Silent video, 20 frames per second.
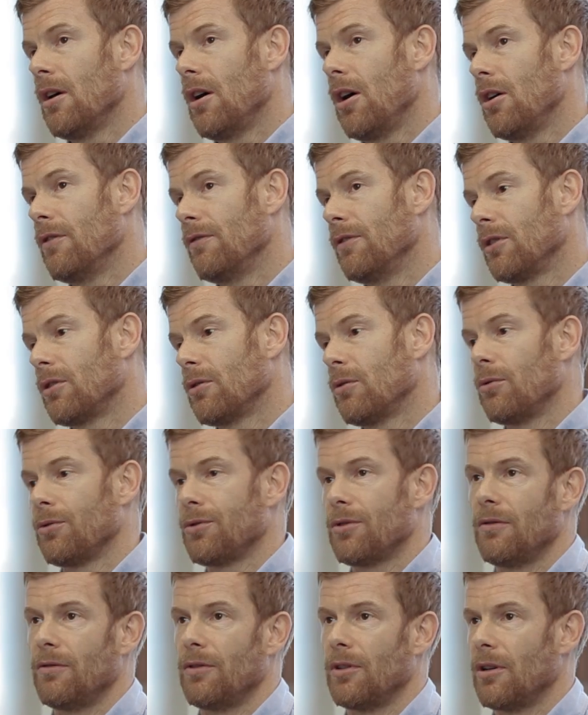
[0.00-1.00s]
over the
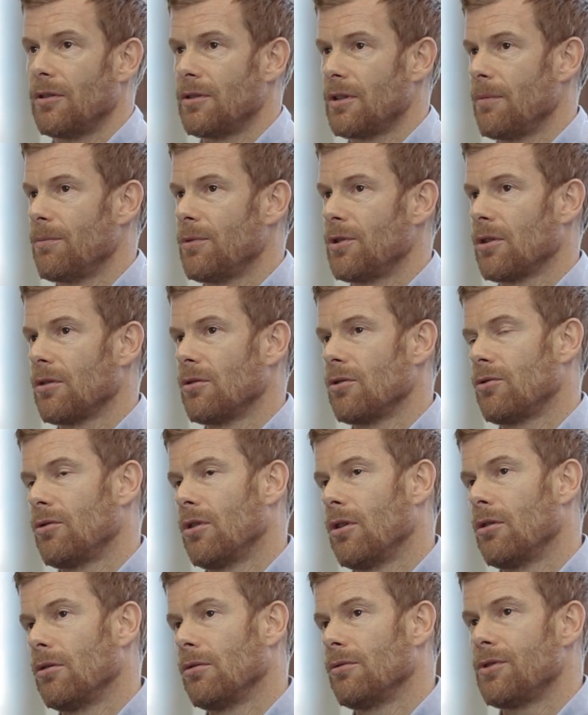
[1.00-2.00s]
course of, you know, temperature
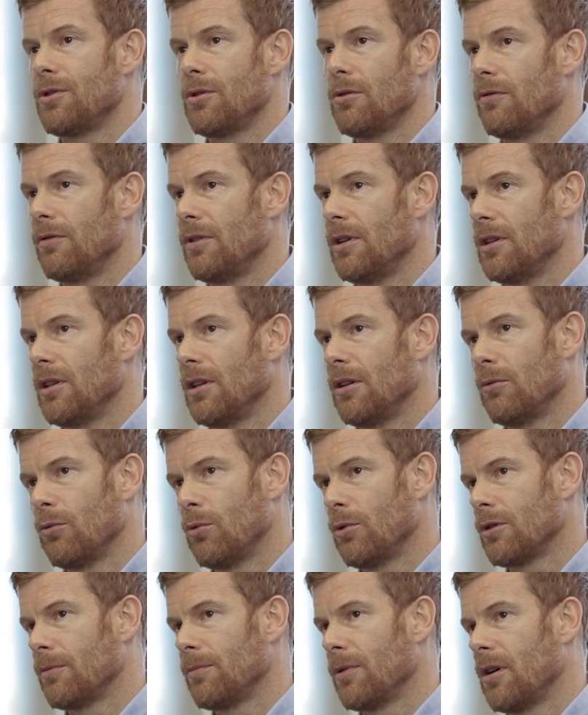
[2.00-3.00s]
control, sous viding,
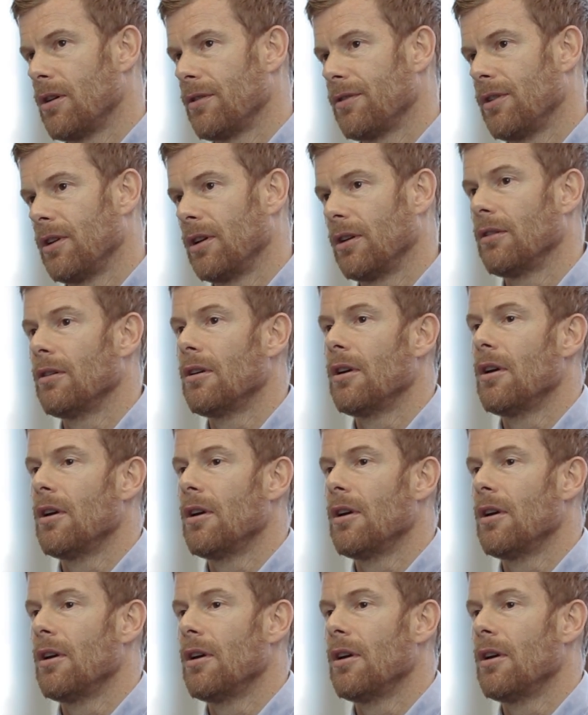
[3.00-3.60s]
water bathing.